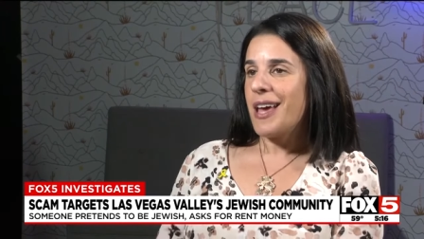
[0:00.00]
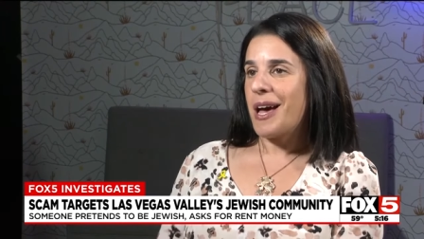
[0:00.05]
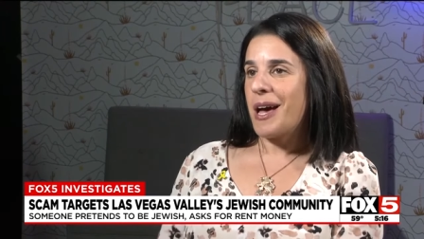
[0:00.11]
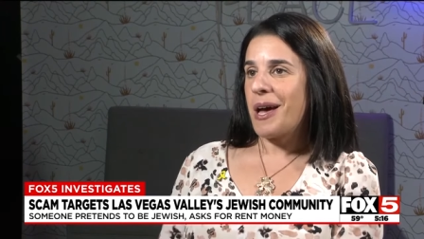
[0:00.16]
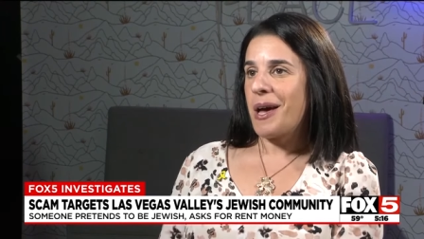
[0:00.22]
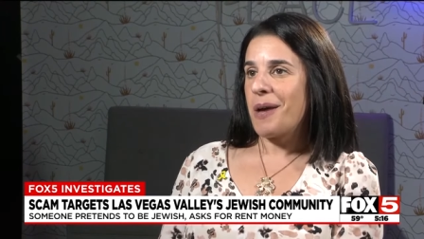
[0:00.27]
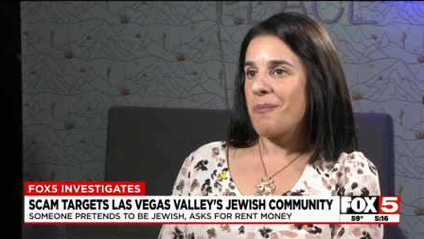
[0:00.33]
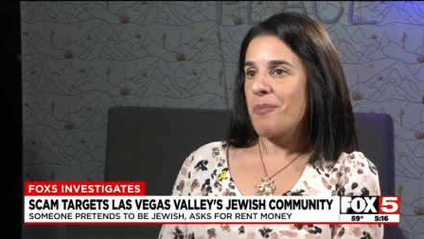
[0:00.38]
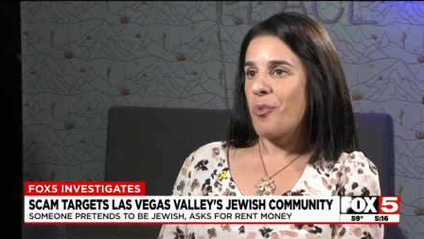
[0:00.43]

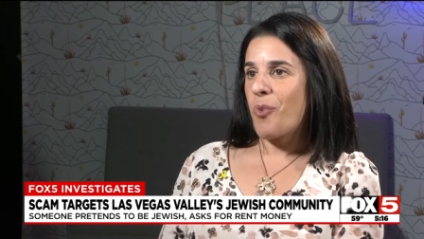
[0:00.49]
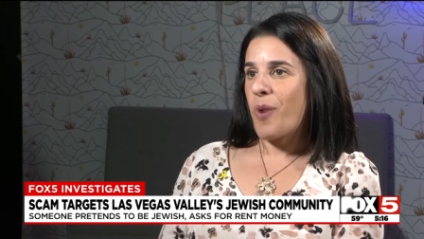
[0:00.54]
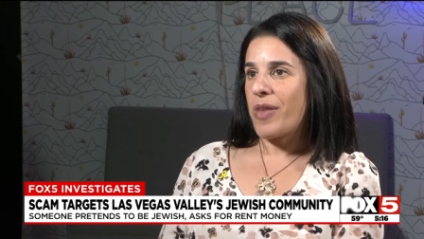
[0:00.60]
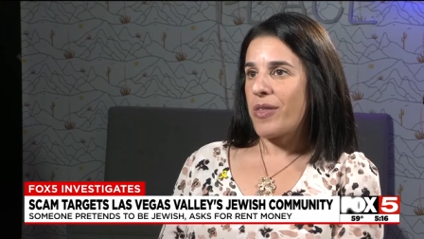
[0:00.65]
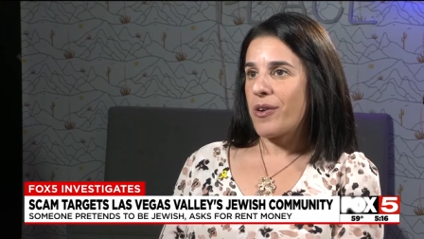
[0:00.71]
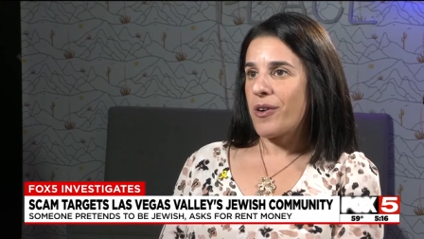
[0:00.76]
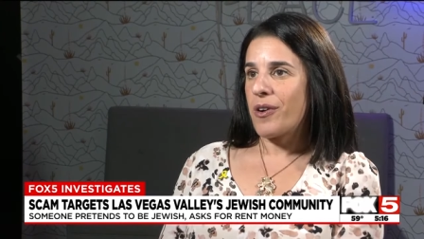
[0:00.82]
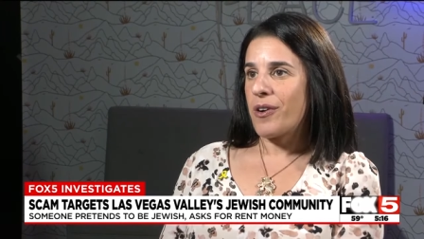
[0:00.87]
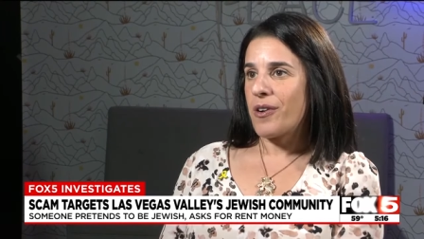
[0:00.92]
um,
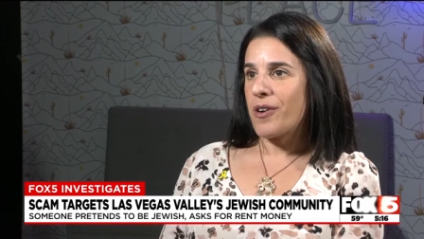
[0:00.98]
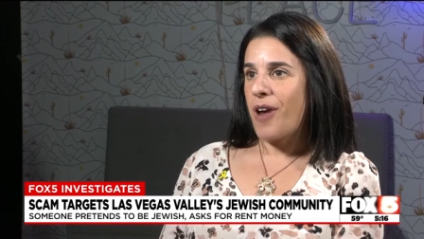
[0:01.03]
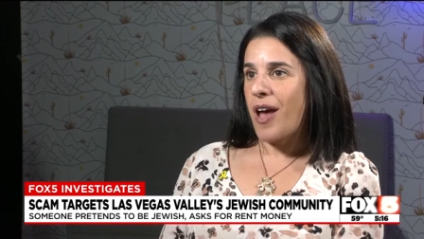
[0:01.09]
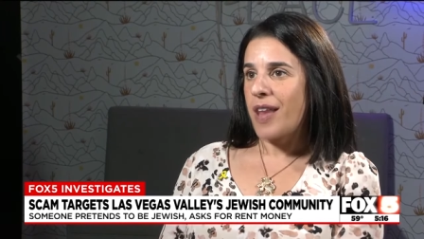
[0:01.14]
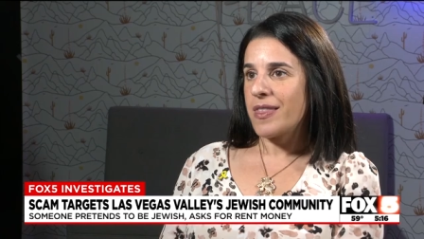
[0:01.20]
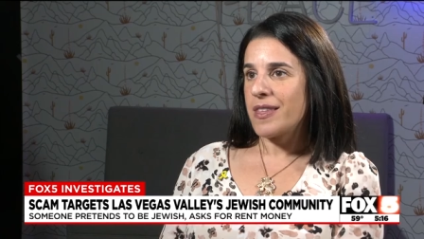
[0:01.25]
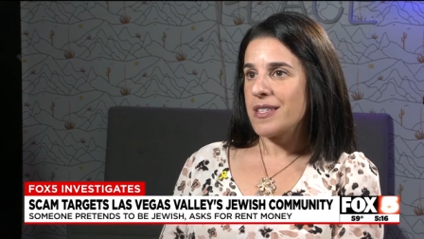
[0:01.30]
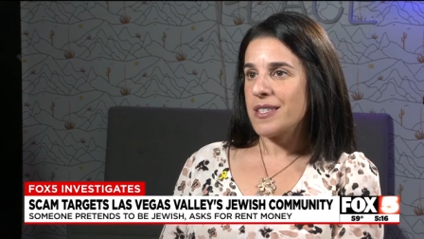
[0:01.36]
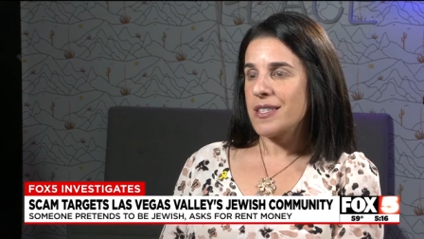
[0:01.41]
whether or
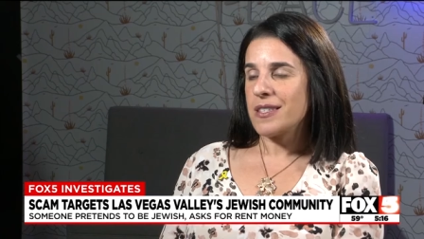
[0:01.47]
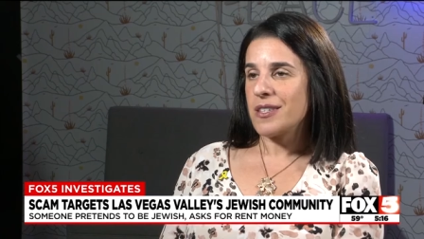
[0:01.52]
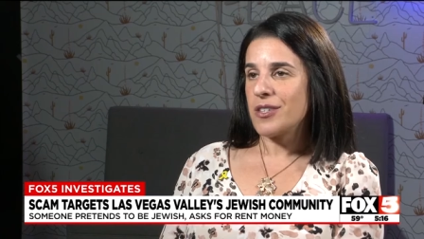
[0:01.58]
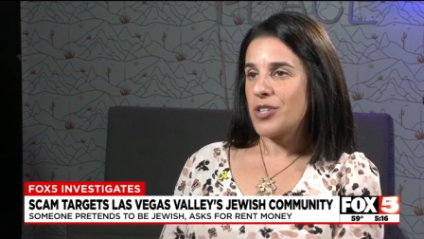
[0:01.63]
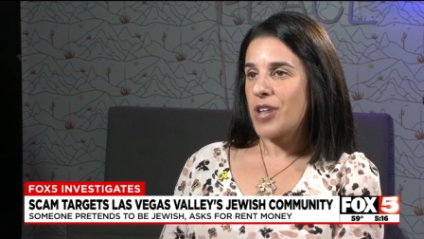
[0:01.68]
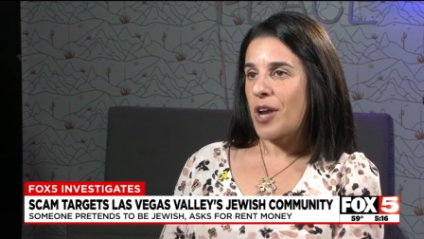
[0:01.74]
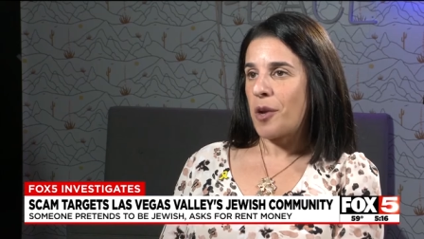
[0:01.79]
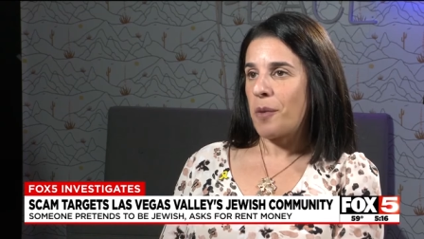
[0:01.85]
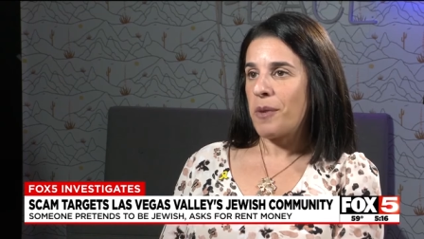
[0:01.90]
not this is
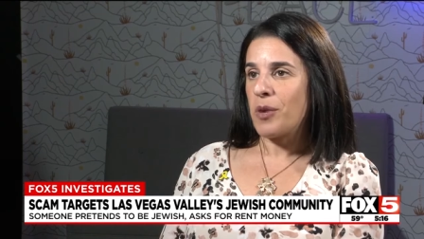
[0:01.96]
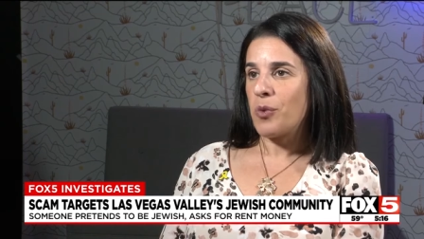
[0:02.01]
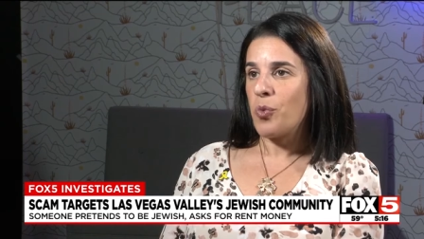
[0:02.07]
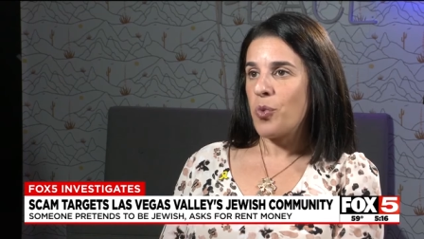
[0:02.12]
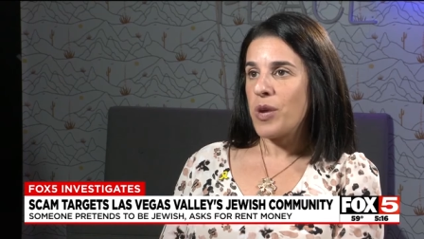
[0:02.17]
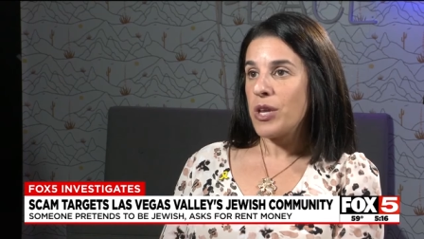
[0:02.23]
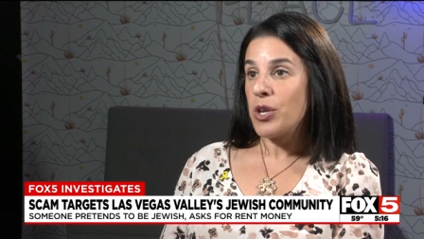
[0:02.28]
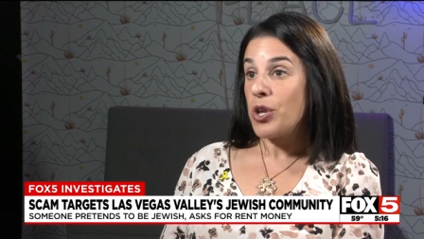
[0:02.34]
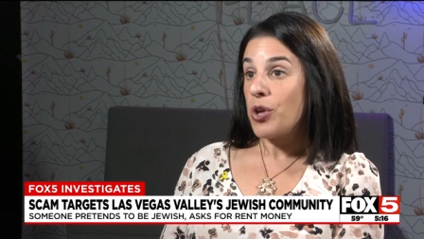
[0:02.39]
a
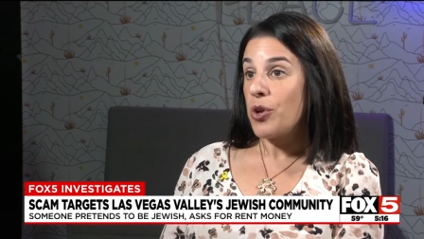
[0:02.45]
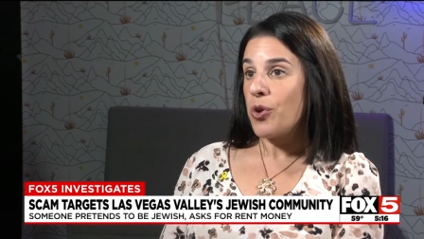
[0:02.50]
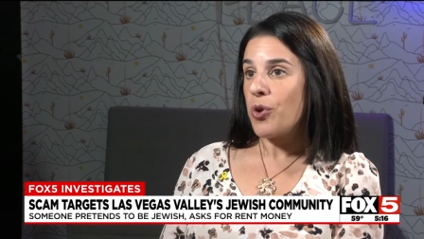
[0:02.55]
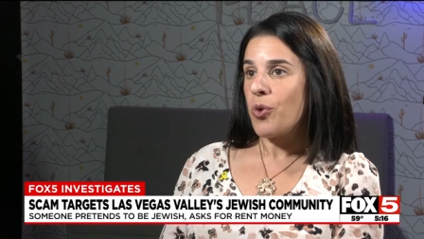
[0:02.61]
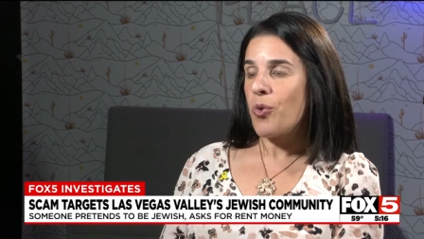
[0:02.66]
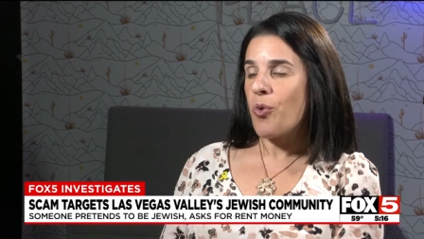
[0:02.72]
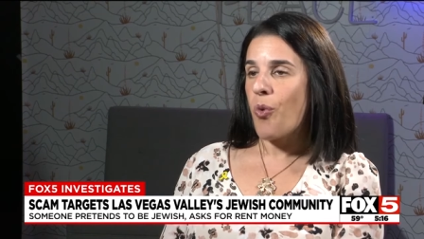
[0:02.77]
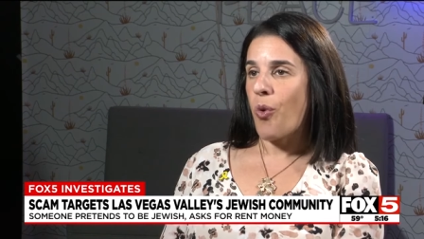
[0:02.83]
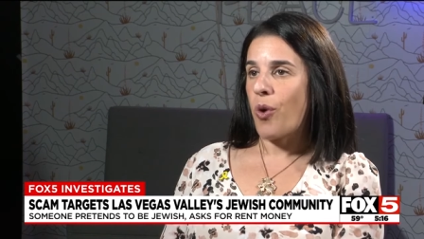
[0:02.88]
gentleman we
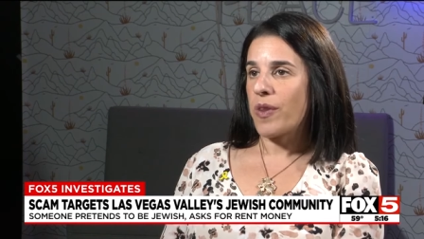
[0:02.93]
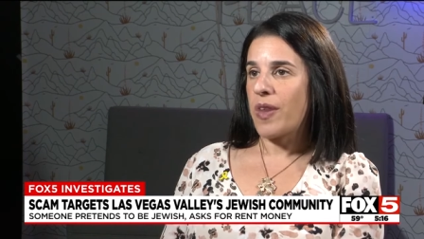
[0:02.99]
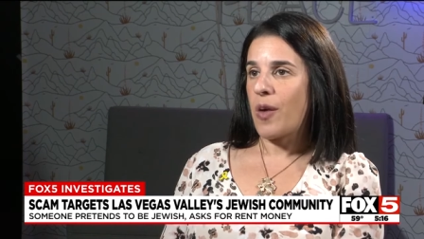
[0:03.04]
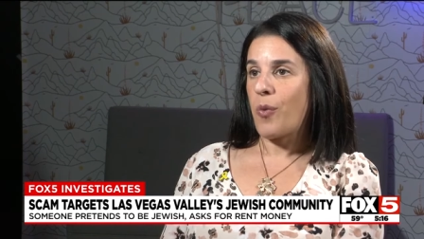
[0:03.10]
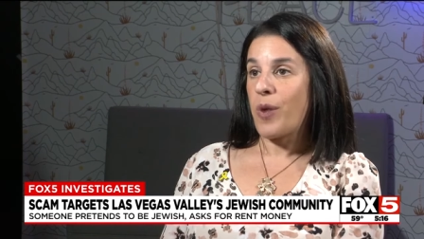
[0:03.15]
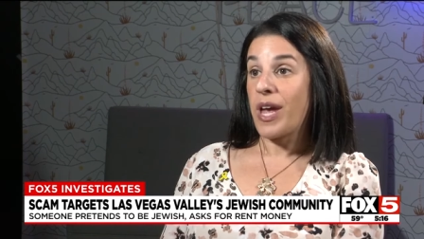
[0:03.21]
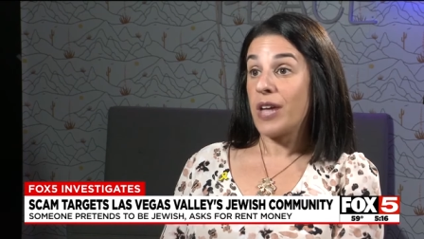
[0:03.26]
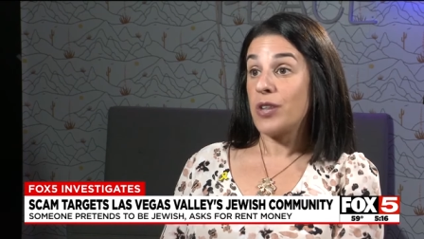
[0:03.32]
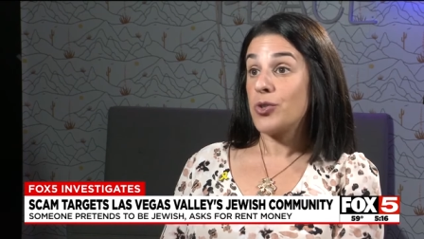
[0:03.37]
knew or
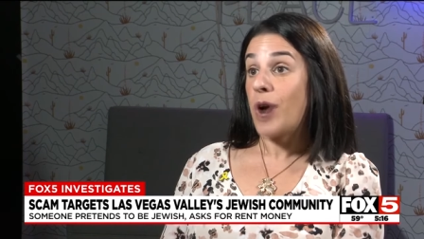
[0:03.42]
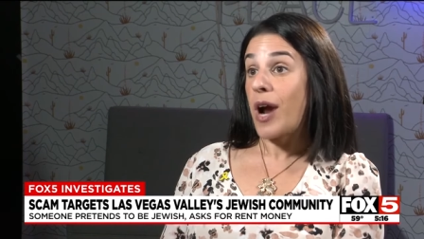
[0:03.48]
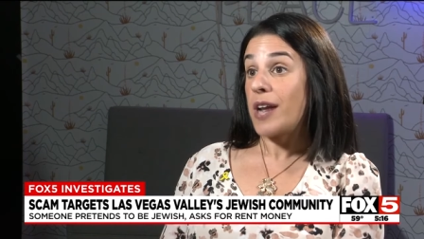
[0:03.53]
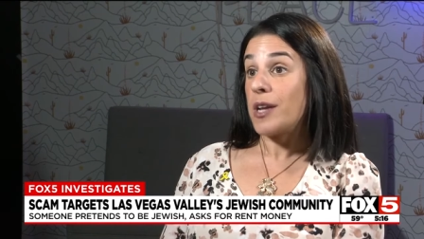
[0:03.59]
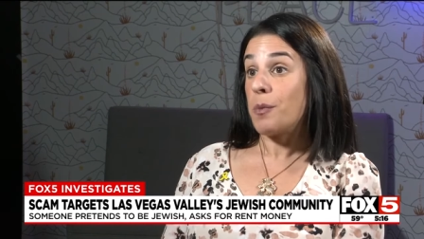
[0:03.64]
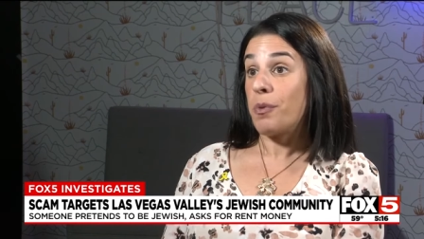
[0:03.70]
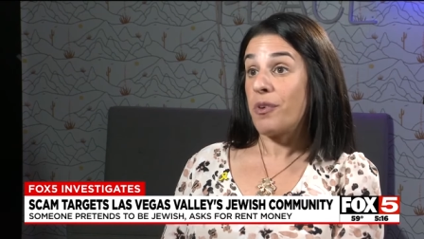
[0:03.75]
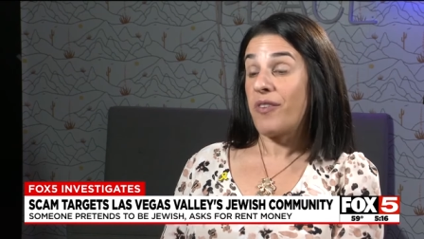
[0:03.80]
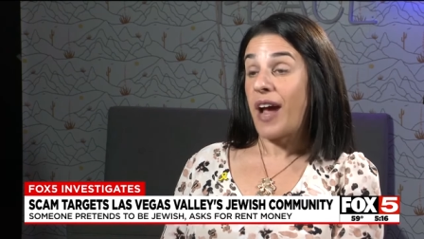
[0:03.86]
that we had
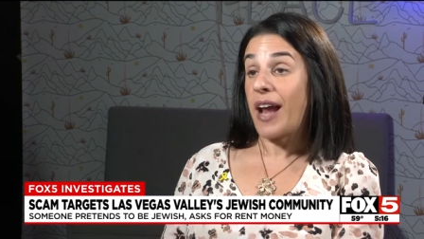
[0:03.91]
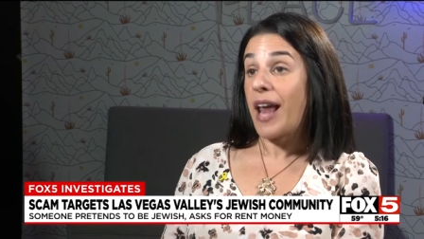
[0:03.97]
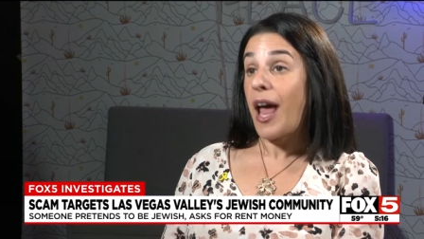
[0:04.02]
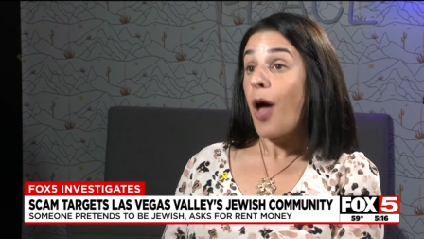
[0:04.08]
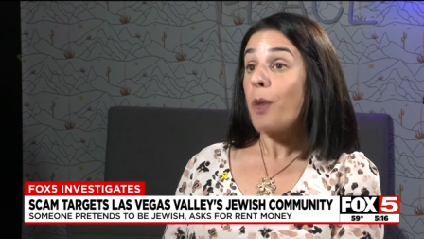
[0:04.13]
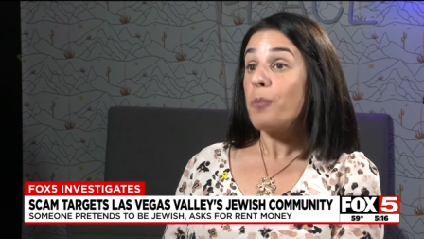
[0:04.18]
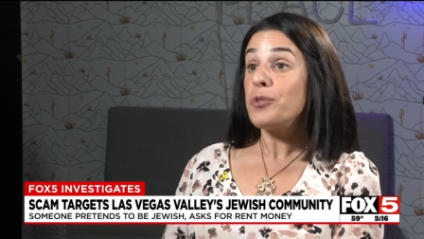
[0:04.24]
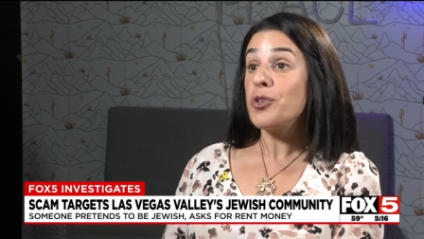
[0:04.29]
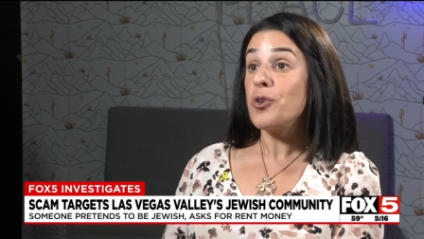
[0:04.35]
tried to
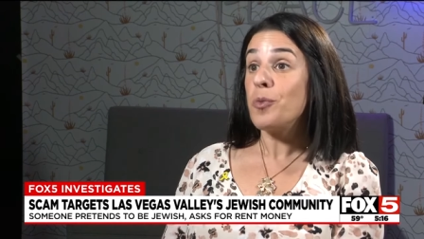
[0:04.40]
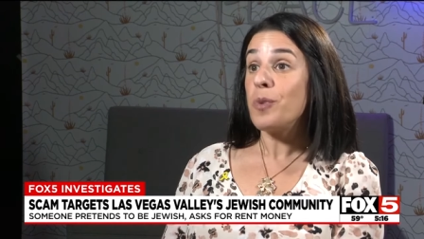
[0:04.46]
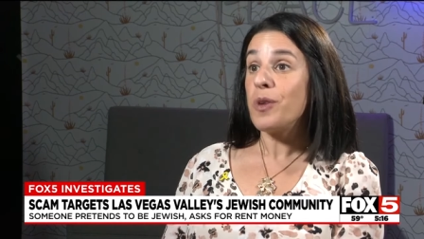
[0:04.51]
provide help to